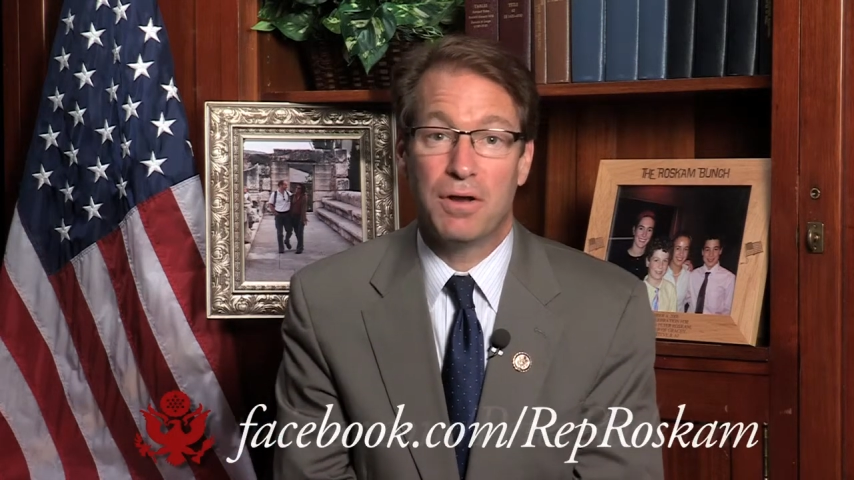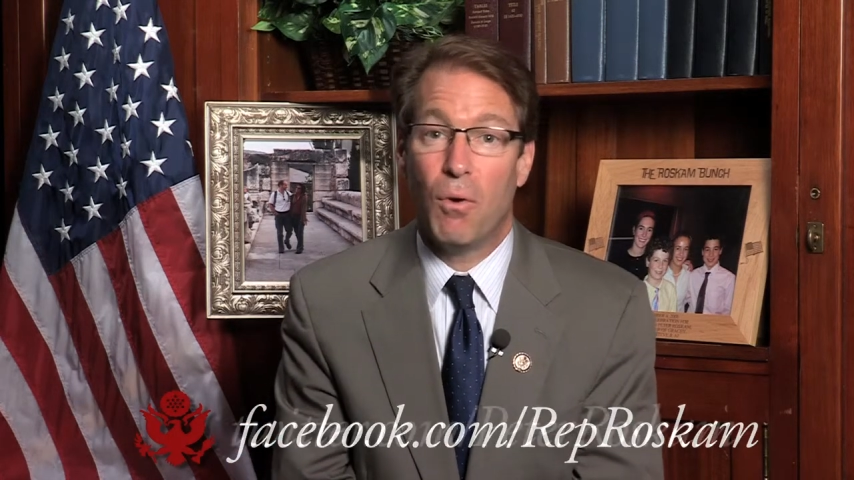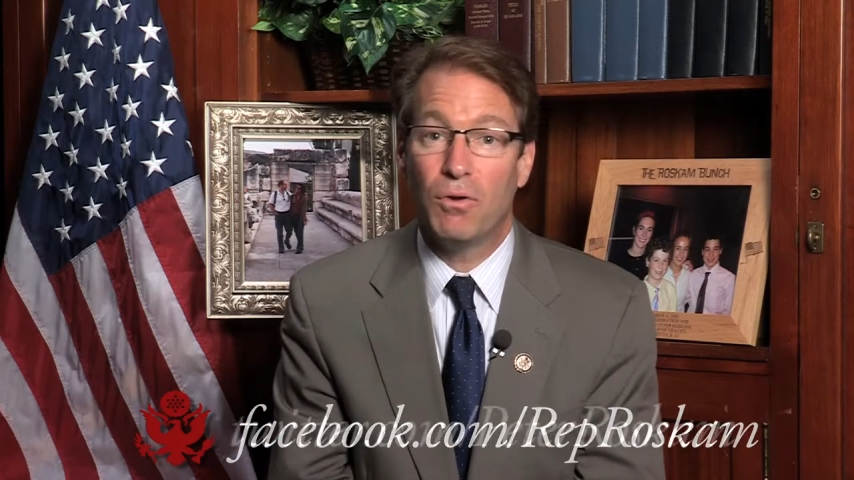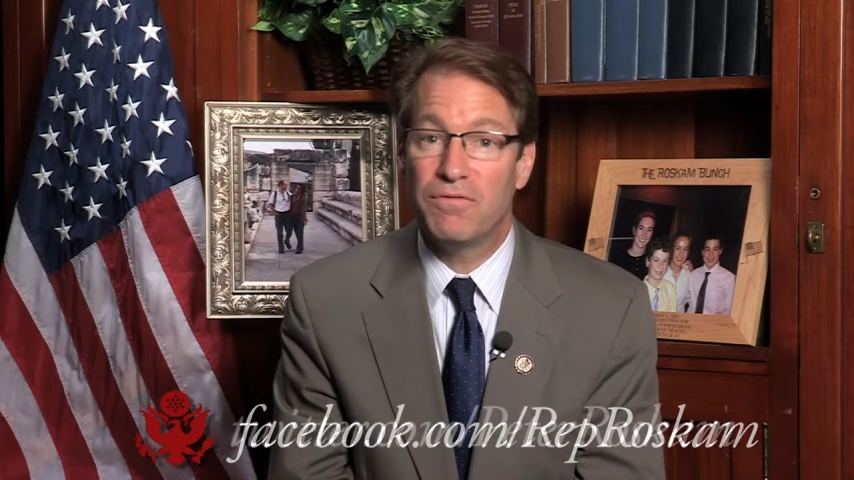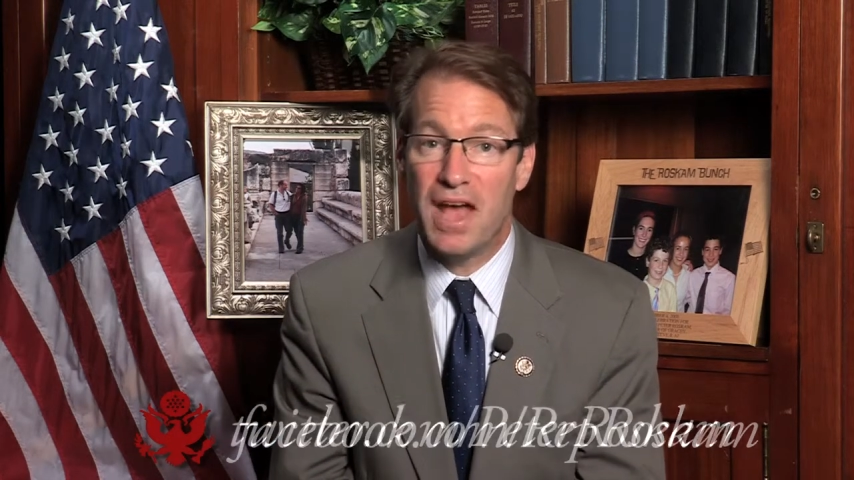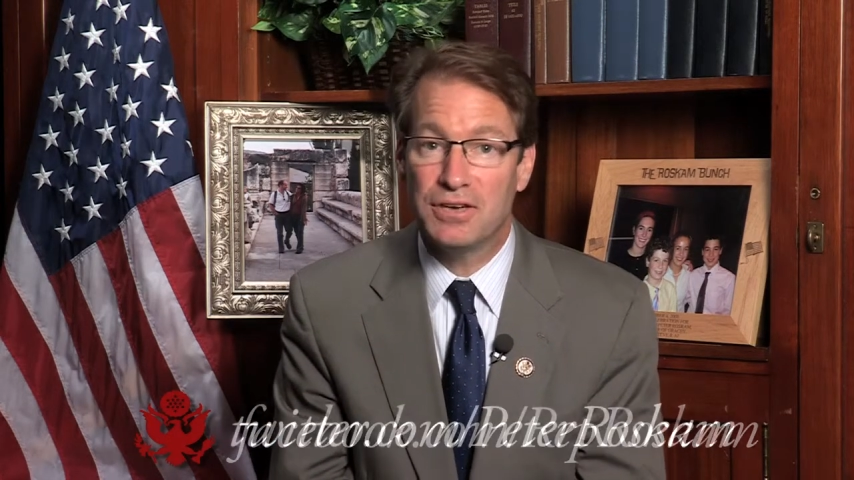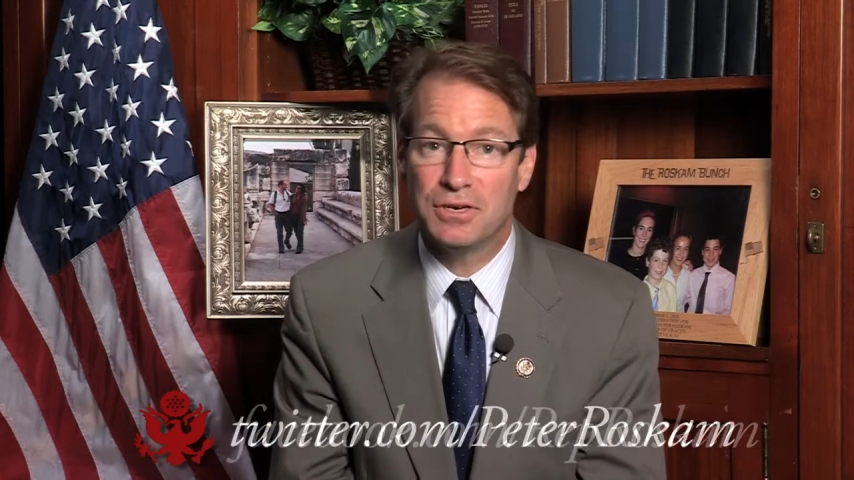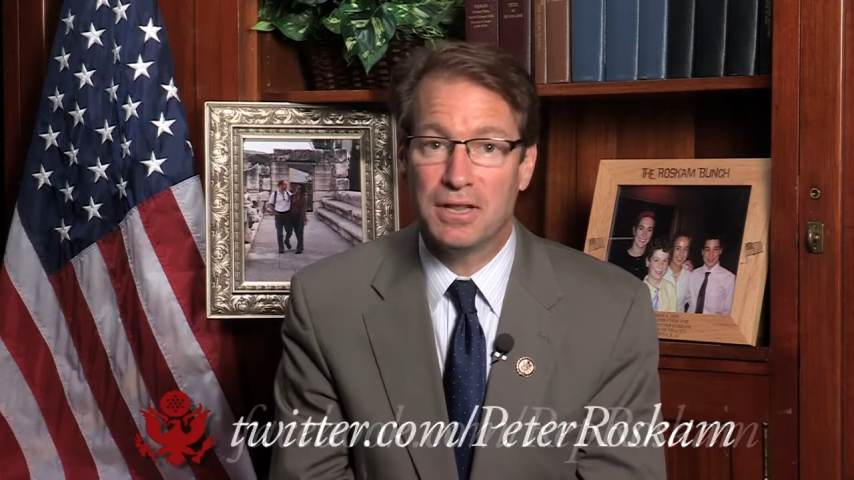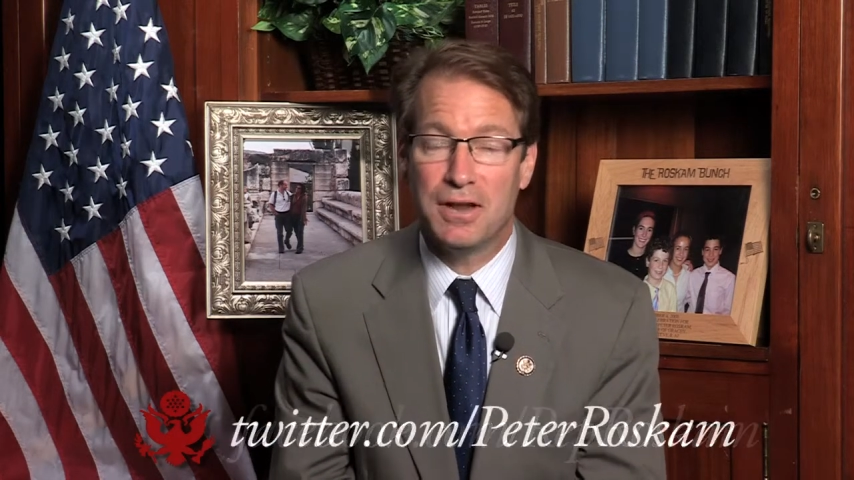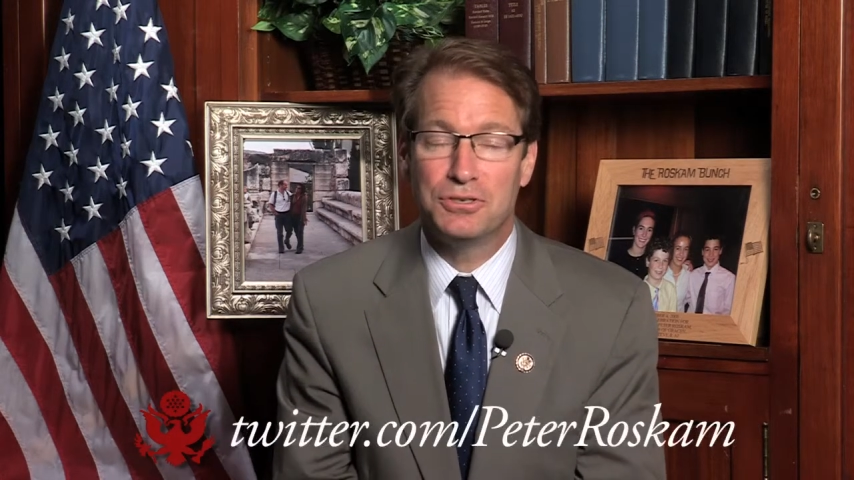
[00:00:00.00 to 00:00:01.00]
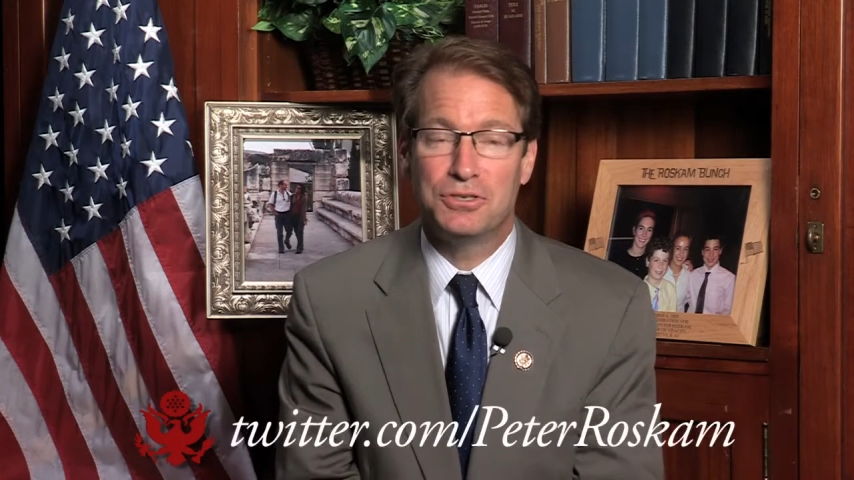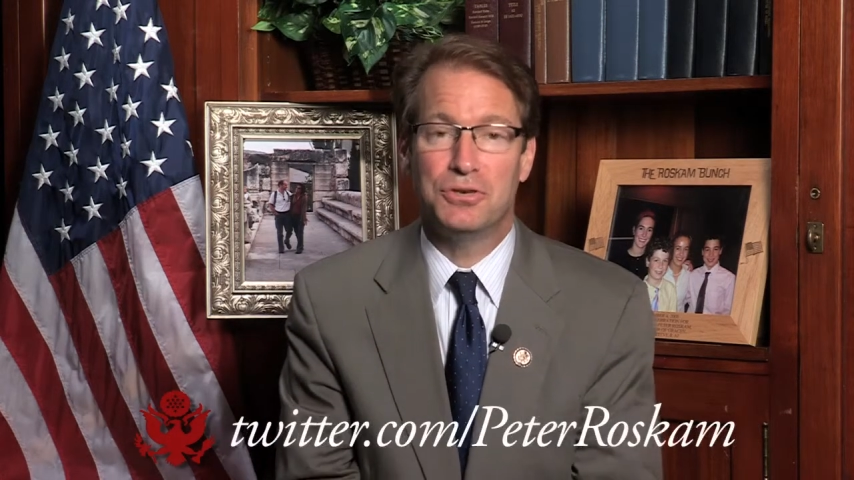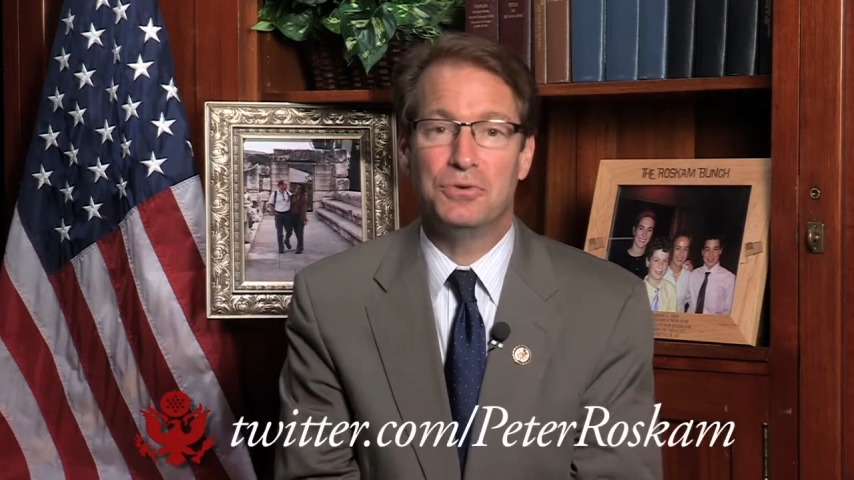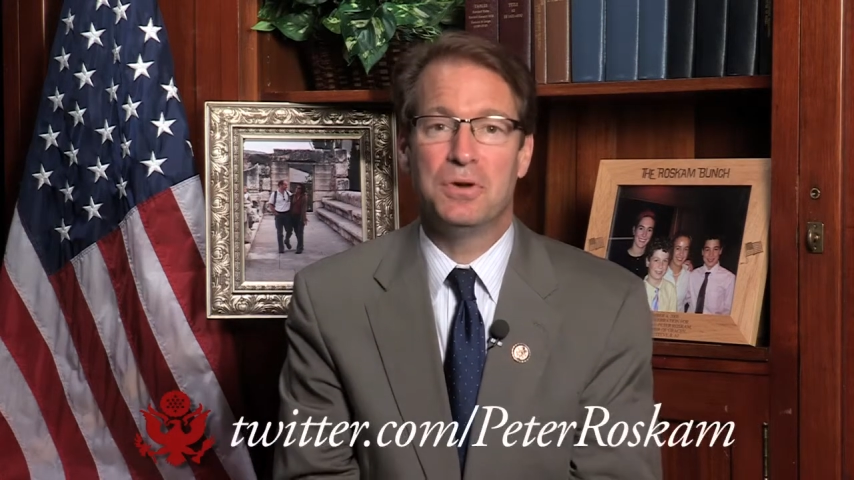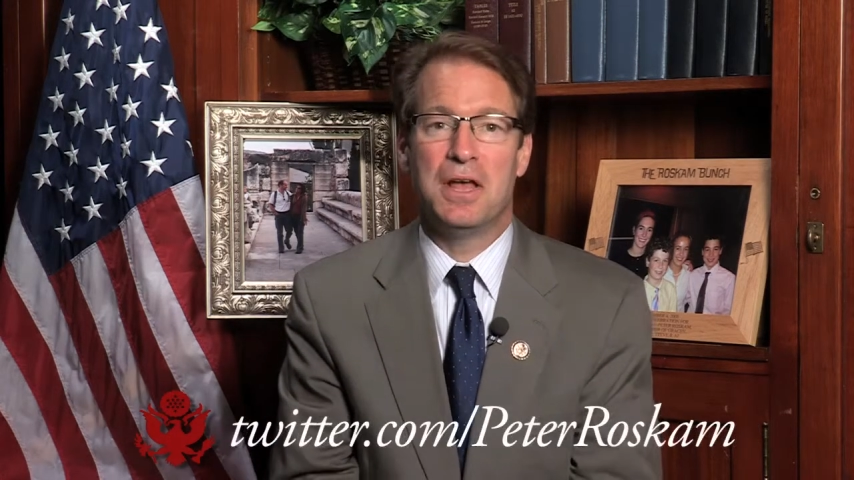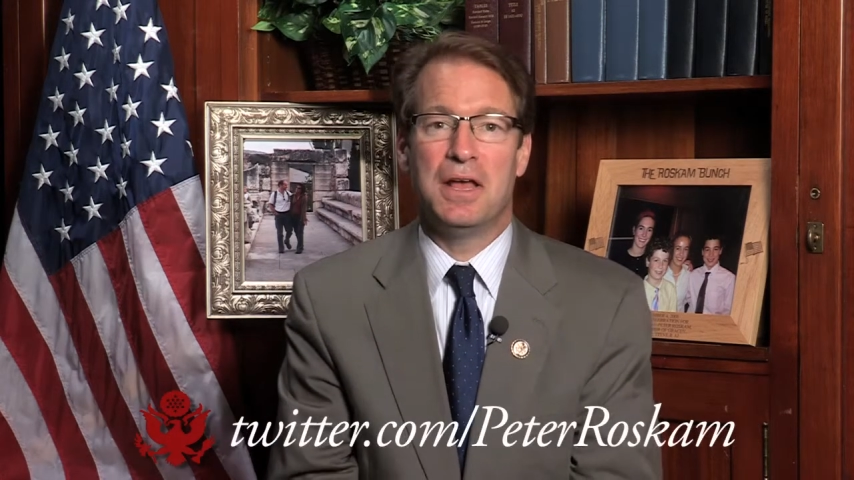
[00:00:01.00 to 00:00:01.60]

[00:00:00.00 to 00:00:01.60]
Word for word: old fashioned letters too.